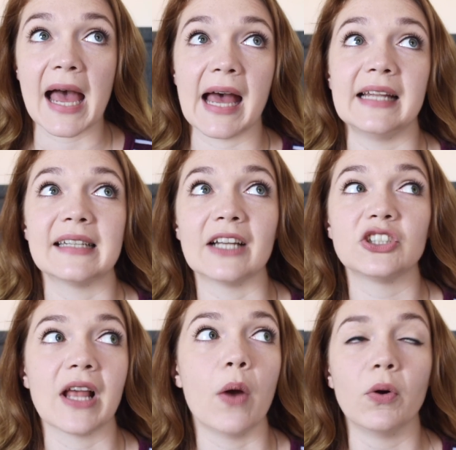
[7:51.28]
and
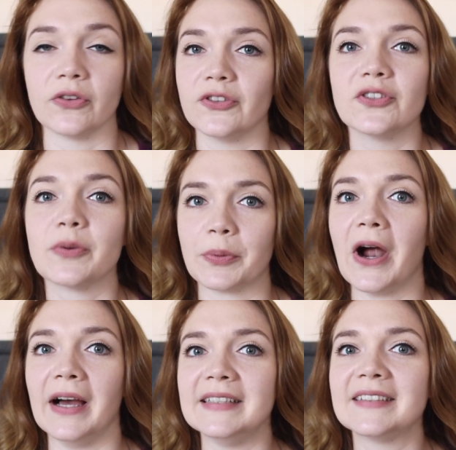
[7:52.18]
actually I wasn't
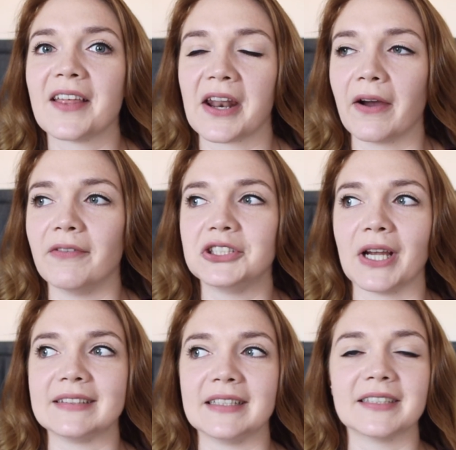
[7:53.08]
surprised that I got
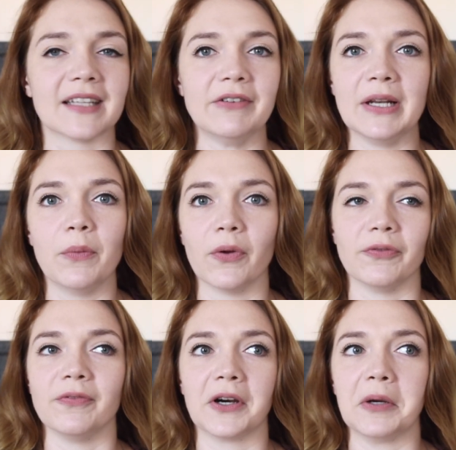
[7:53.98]
rejected because I really
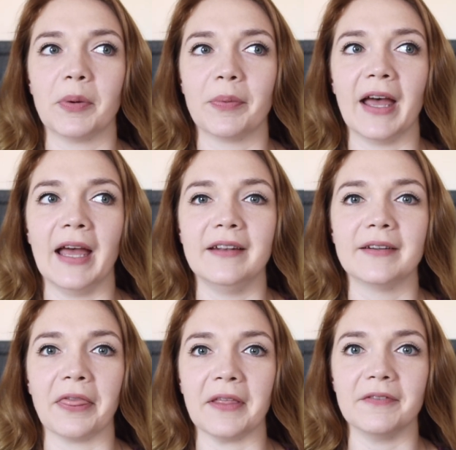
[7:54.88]
wasn't very
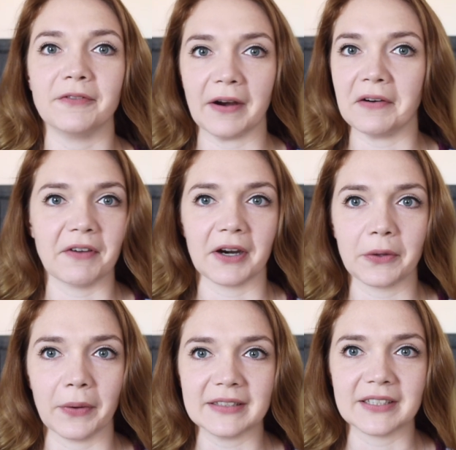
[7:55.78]
prepared. I think very, very
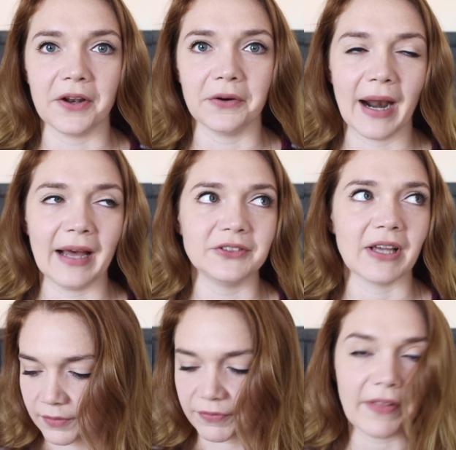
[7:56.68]
quick turnaround.
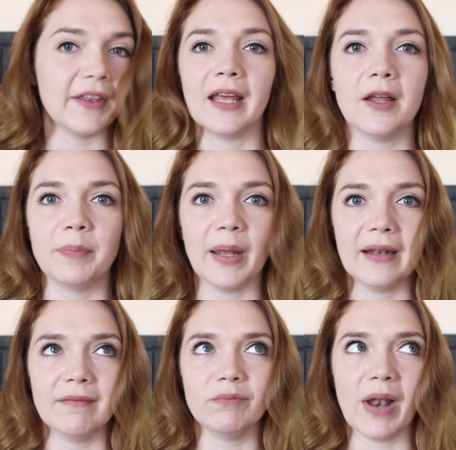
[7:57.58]
The fact that it had
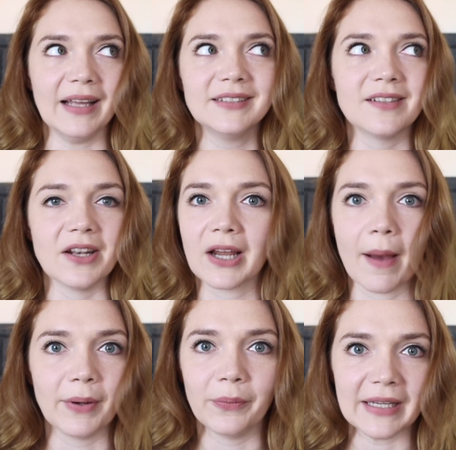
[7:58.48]
been less than a
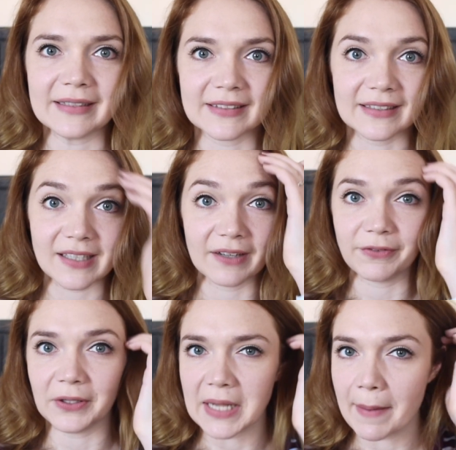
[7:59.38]
couple of weeks since I'd
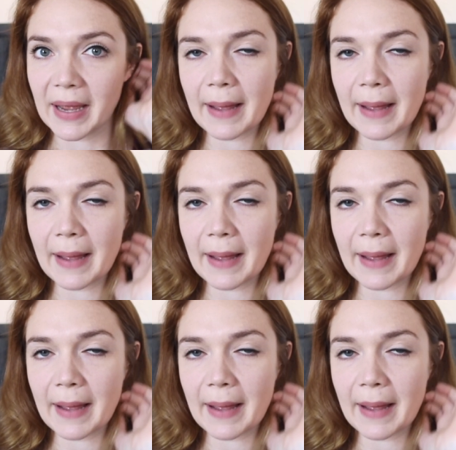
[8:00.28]
filled out my